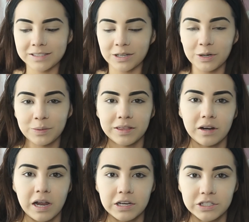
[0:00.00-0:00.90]
started with
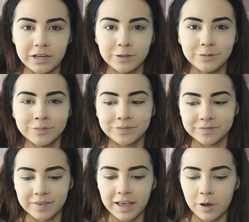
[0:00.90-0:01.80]
our eyeshadow.
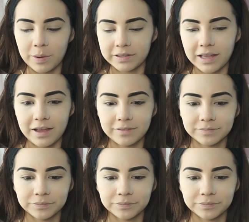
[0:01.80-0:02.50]
How about that?